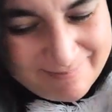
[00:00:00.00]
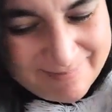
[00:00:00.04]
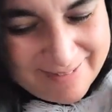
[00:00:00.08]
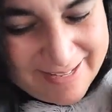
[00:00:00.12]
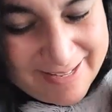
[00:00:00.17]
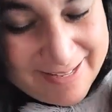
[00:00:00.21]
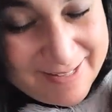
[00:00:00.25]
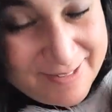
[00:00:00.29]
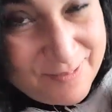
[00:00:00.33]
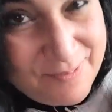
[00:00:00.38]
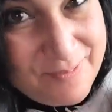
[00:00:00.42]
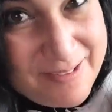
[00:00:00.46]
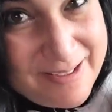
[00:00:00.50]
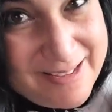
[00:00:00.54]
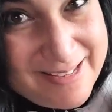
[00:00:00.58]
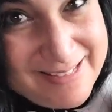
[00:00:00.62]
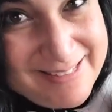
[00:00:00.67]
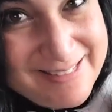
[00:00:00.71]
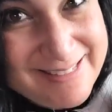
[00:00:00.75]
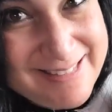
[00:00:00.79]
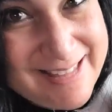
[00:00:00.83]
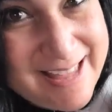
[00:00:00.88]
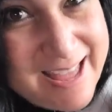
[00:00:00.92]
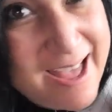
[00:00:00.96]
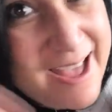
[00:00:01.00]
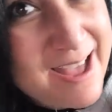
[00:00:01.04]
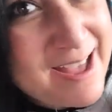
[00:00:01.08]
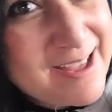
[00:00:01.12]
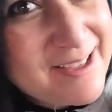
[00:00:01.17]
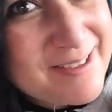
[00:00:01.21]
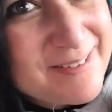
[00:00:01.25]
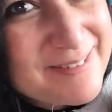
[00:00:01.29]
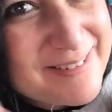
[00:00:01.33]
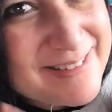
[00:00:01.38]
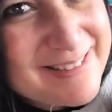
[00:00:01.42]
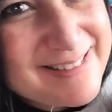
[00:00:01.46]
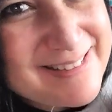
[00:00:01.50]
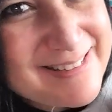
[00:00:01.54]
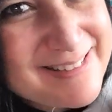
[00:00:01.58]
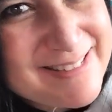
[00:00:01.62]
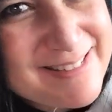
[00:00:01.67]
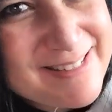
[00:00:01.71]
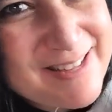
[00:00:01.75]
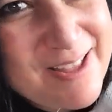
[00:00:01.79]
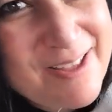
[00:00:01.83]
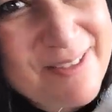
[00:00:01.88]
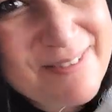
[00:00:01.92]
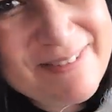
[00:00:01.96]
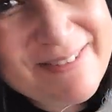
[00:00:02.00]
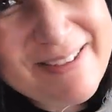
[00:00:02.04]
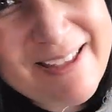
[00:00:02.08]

Anyways, I'm gonna stop